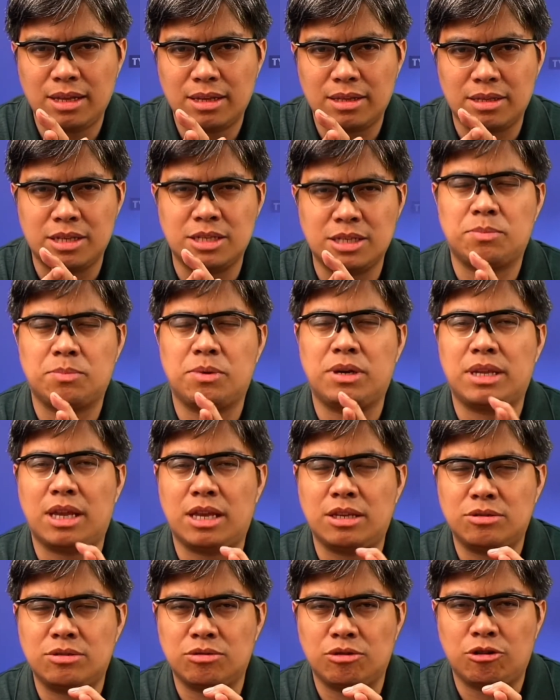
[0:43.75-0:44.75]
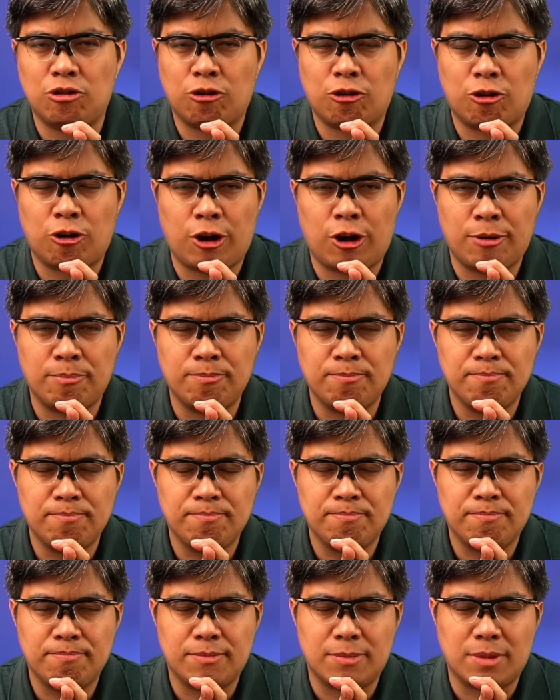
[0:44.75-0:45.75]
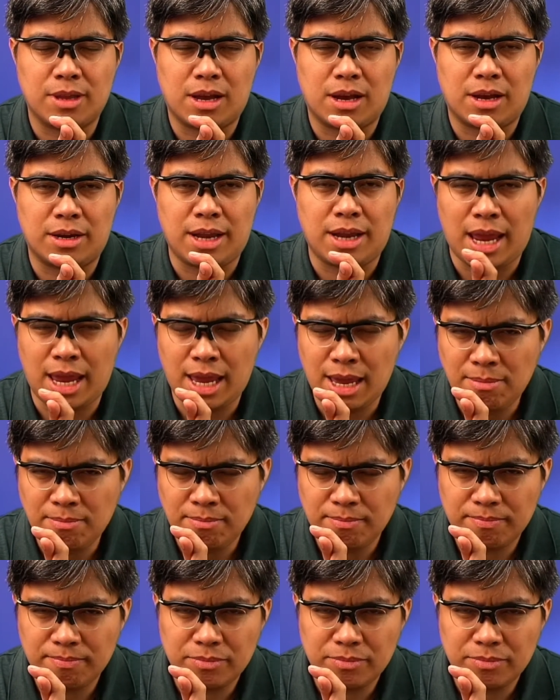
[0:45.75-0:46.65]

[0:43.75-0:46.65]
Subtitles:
This pertains to your name,